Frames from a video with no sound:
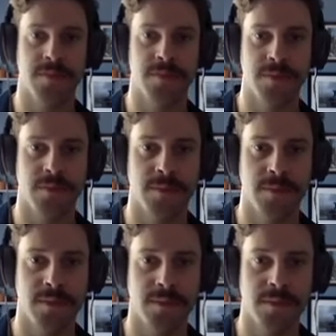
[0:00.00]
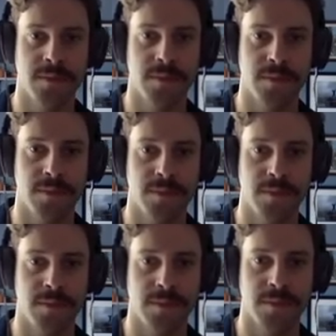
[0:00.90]

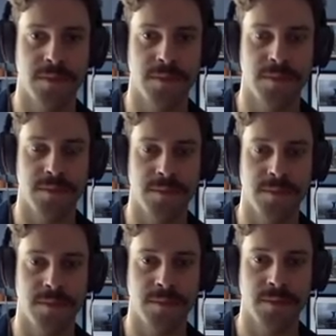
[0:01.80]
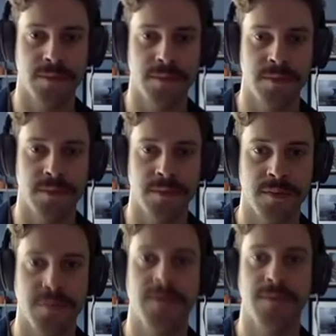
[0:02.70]

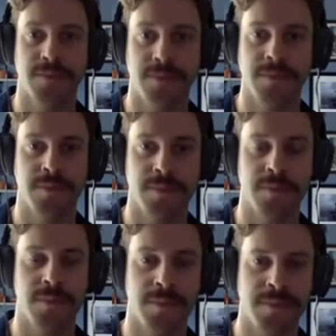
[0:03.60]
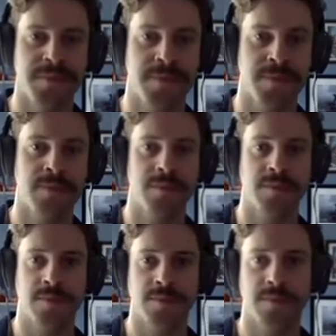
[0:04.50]

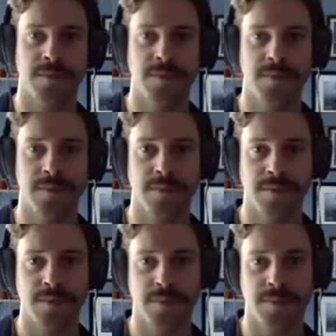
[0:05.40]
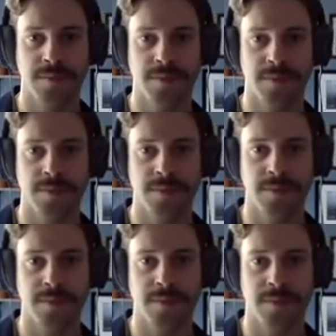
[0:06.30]

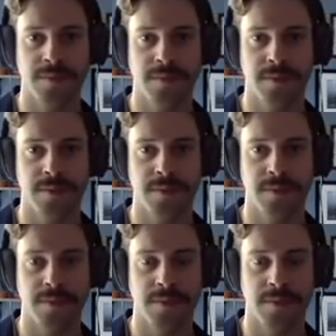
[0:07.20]
The person shown says nothing.